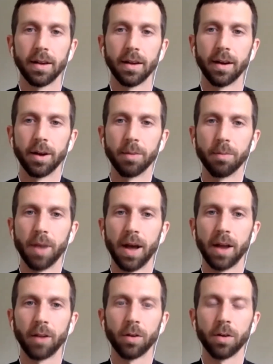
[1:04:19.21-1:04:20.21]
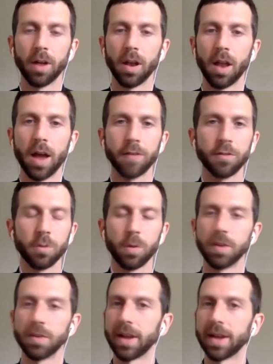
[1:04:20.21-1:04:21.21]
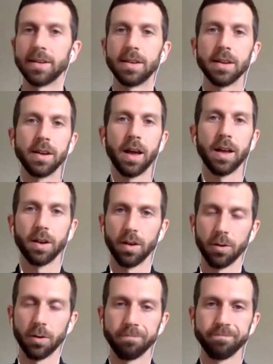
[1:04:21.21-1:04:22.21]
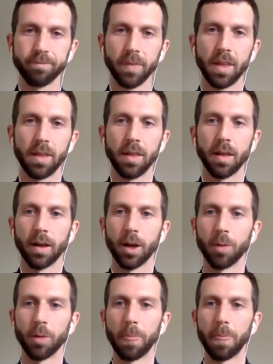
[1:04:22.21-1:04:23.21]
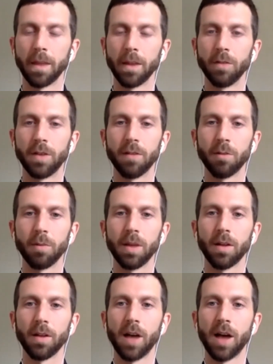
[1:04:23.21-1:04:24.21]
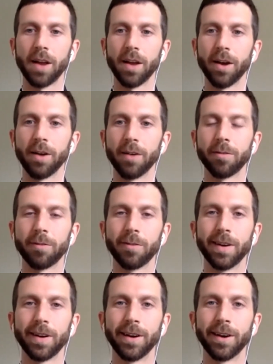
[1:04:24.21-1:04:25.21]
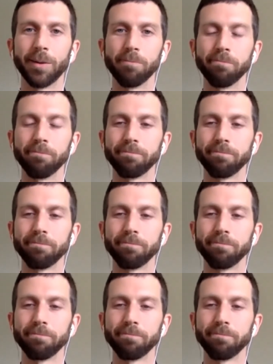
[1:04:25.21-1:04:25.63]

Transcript: I learned a lot of stories that I did not know. And you've given me a lot of, I